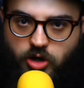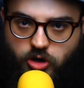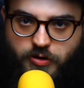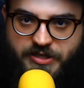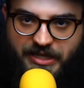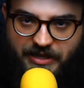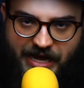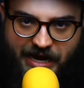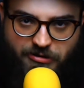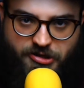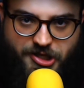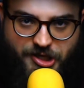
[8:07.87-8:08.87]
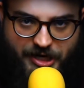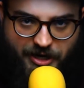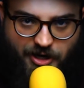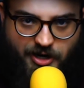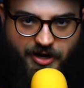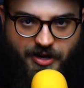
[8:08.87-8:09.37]
who's a lounge
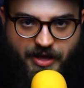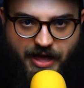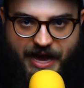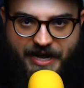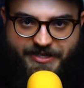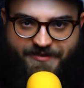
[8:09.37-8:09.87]
singer at his